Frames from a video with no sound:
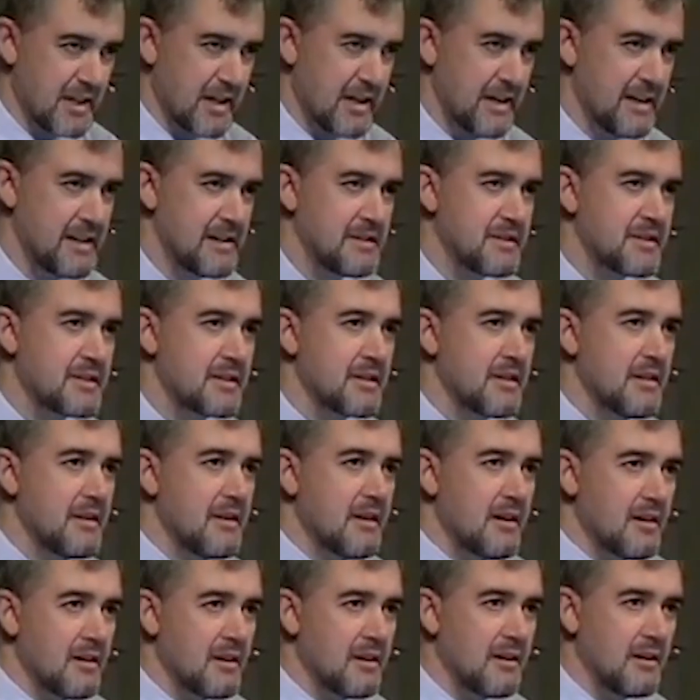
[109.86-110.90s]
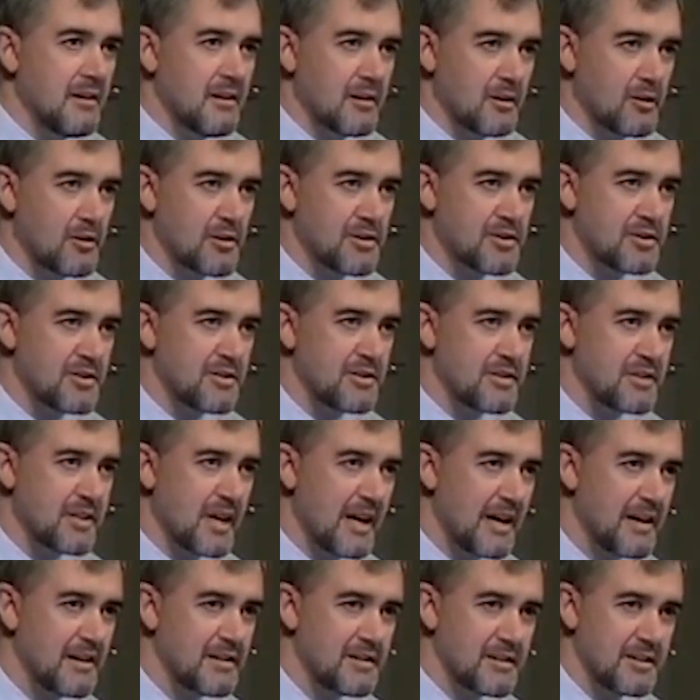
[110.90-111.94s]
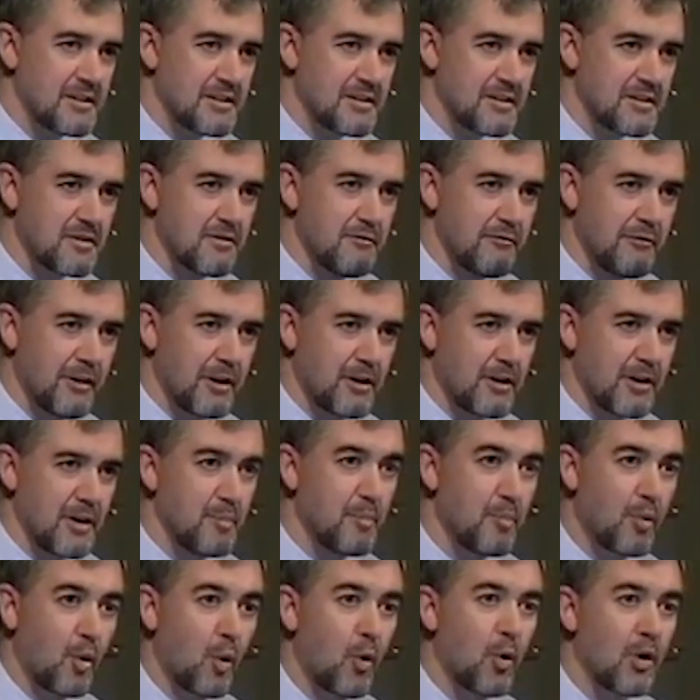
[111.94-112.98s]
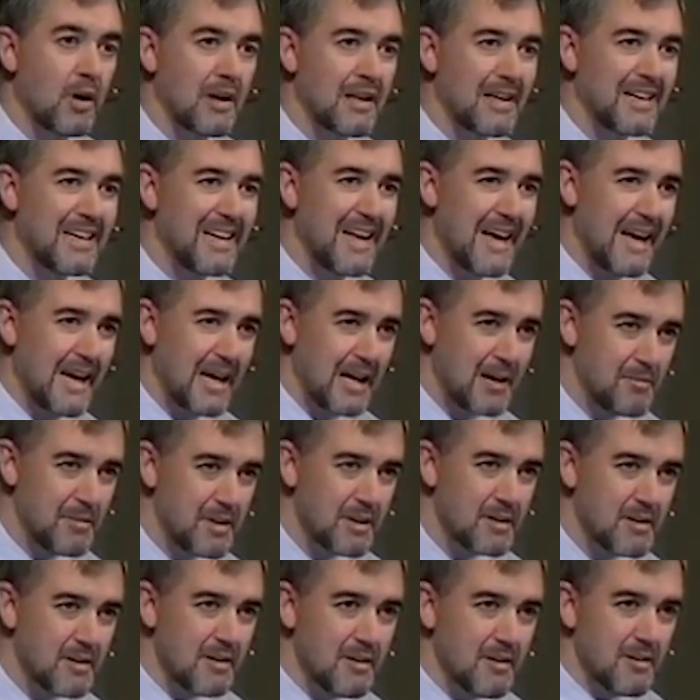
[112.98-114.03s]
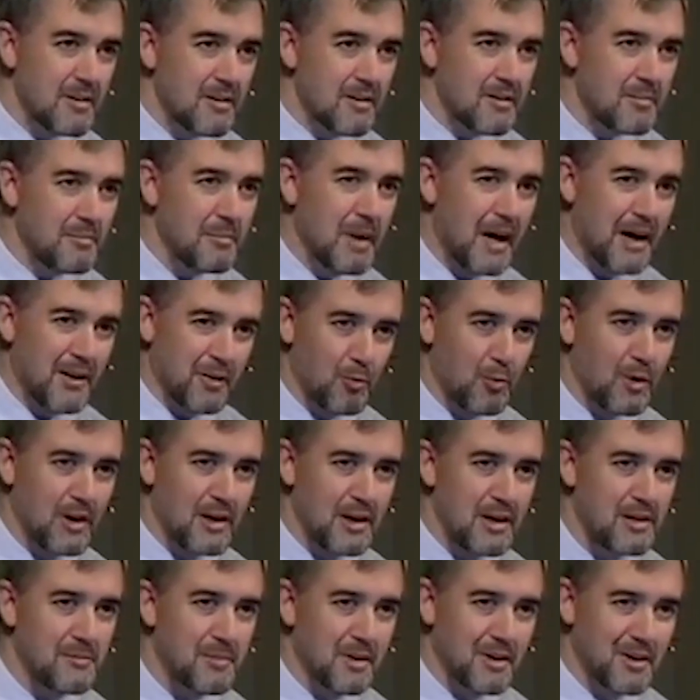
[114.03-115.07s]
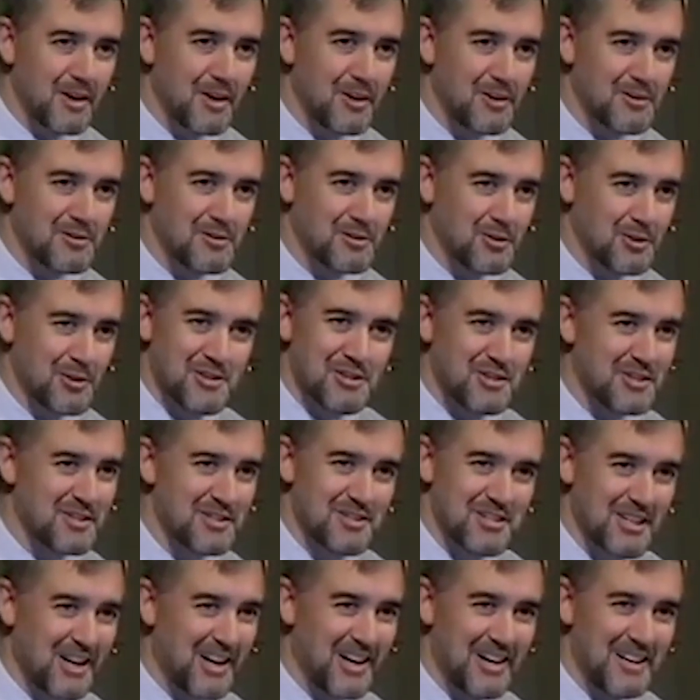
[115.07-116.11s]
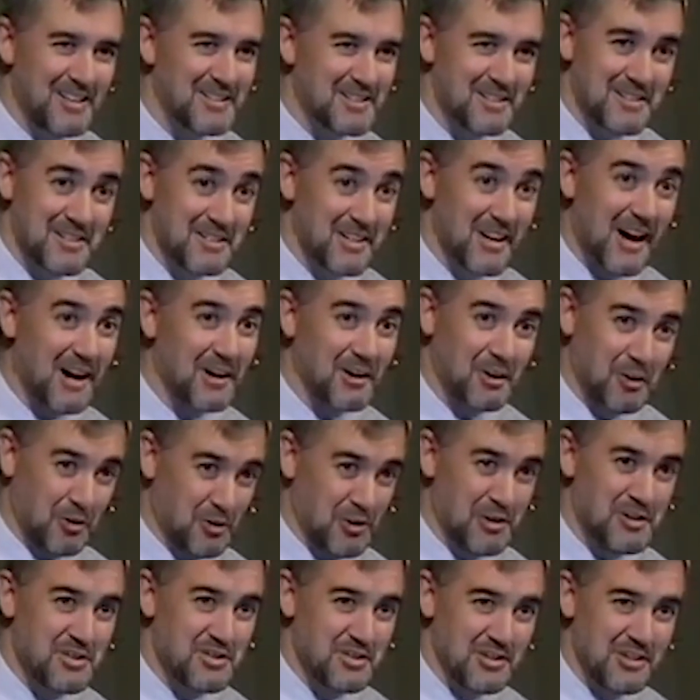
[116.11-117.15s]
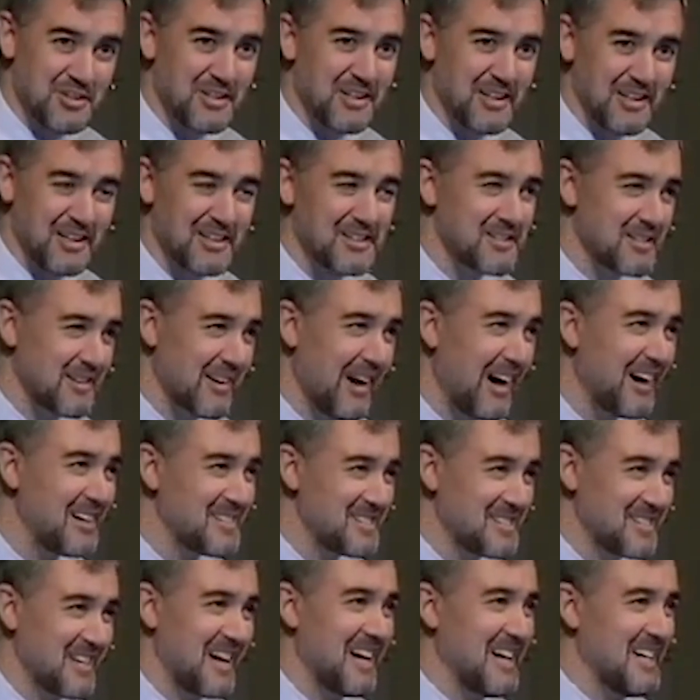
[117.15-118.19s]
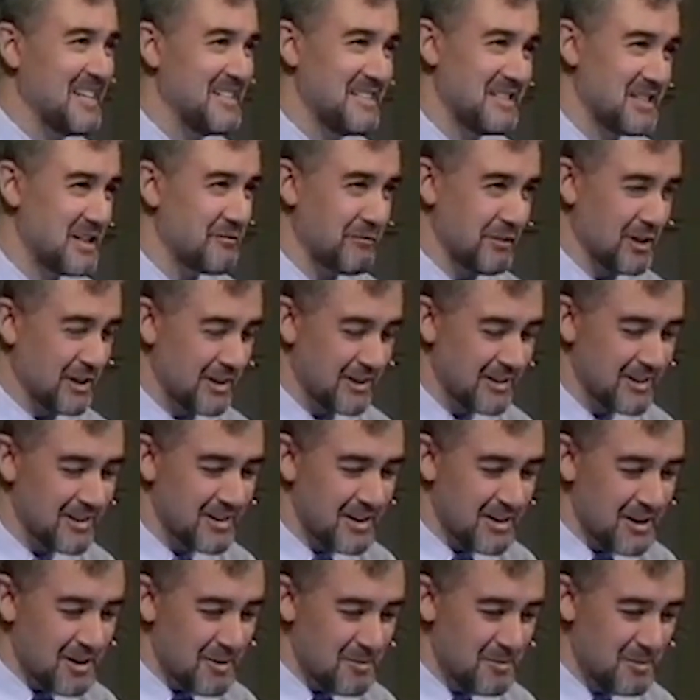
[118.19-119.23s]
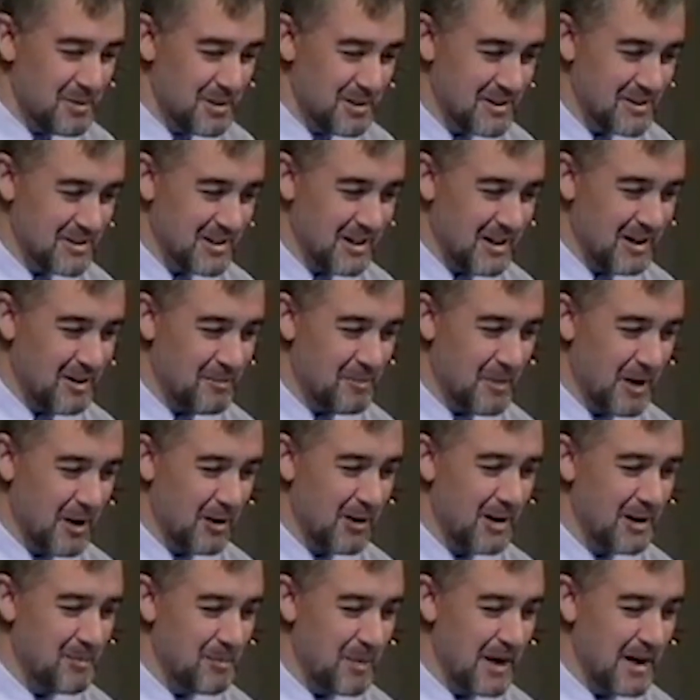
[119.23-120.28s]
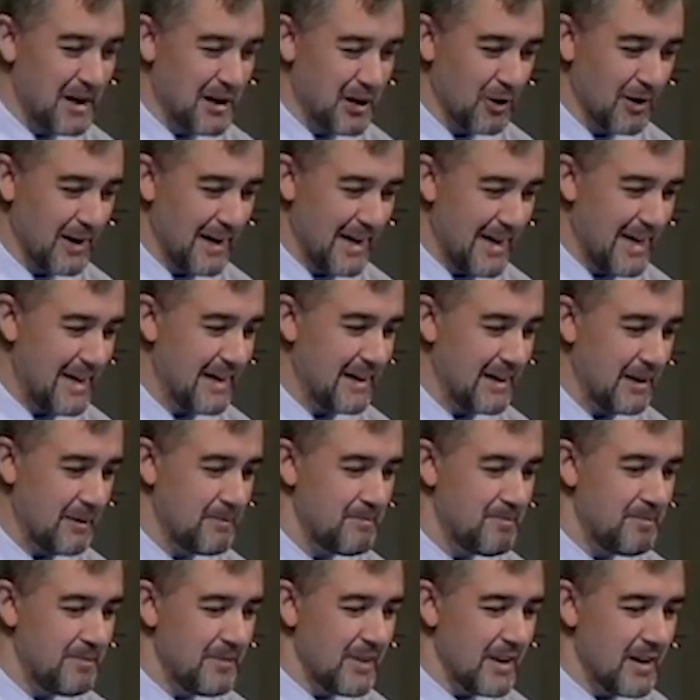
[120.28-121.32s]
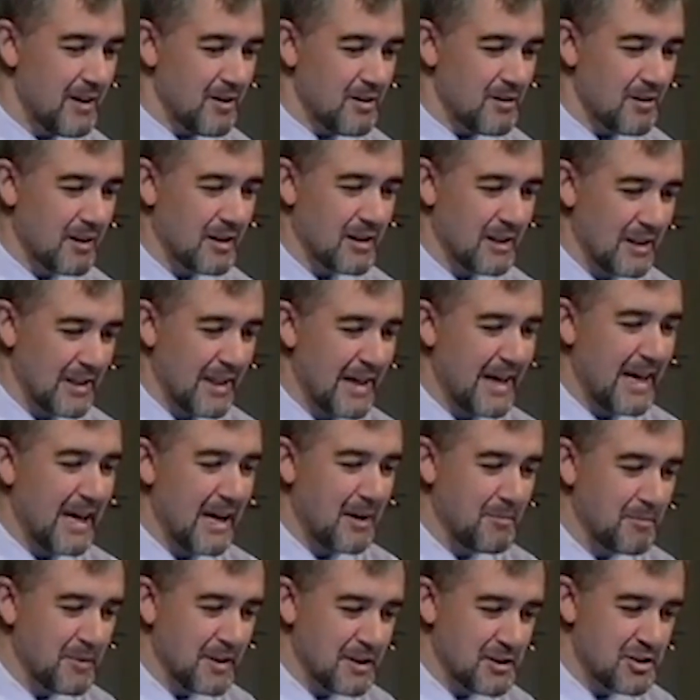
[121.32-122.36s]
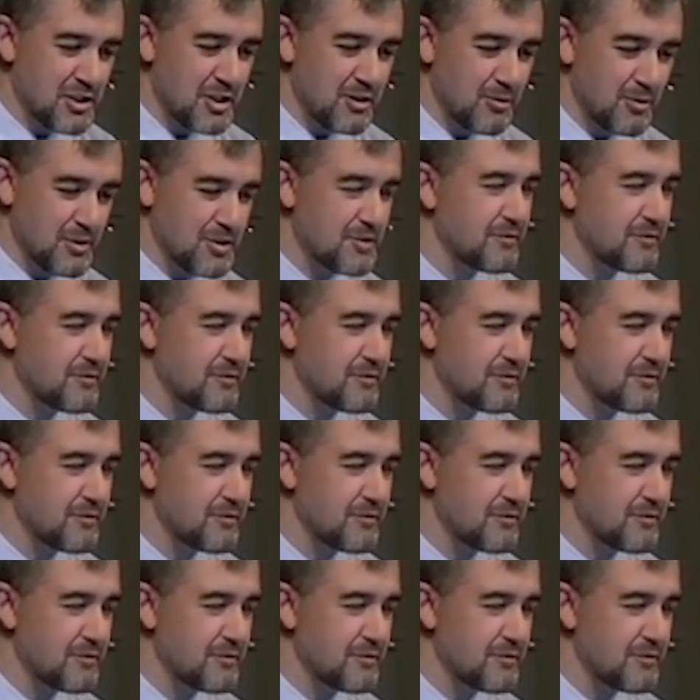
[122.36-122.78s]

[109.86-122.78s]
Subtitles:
Science. Christian Science is very poorly named, by the way, because Christian Science is not Christian and it's not scientific. But Mary Baker Eddy claimed that she